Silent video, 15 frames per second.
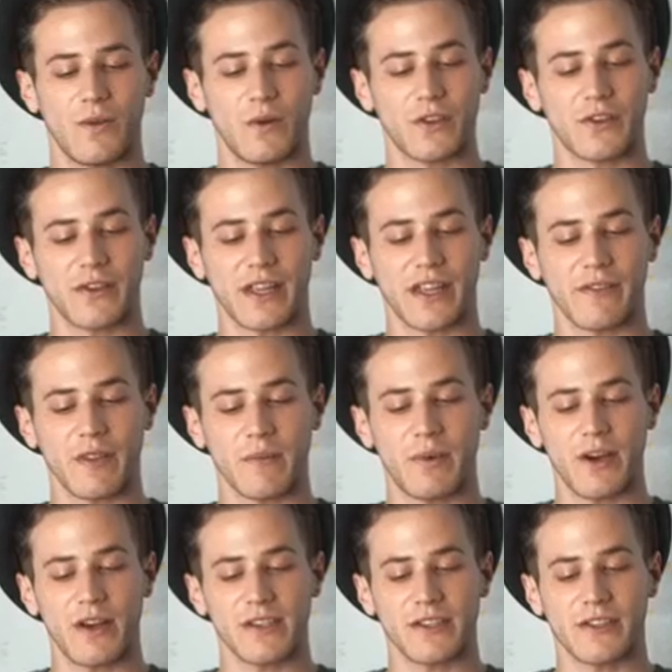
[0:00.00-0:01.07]
What do you give the
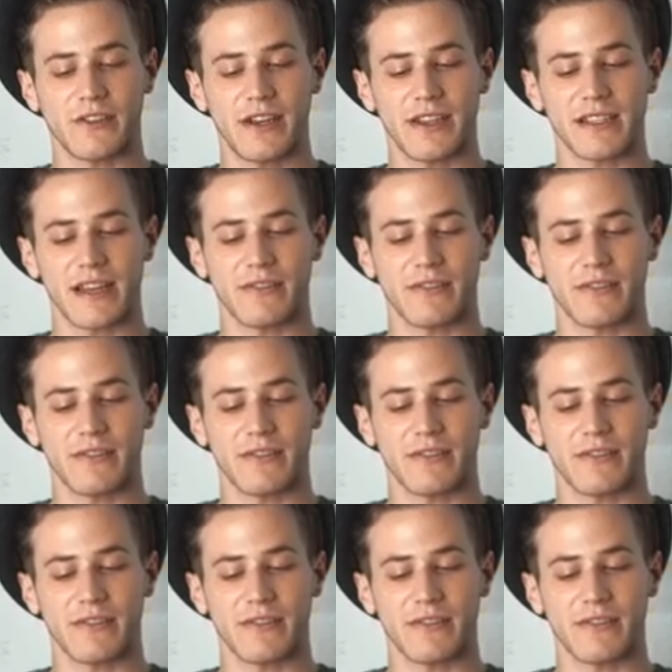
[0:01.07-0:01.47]
person who has